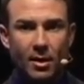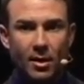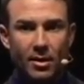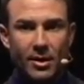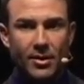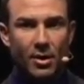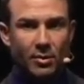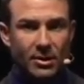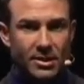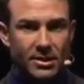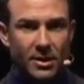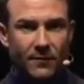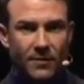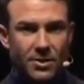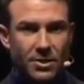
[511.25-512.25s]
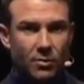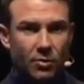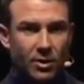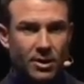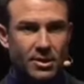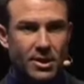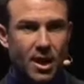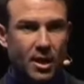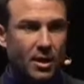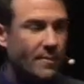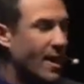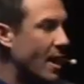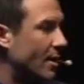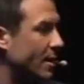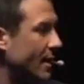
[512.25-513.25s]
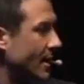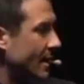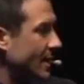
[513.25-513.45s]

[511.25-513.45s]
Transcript: Okay, the only difference that we're going to talk about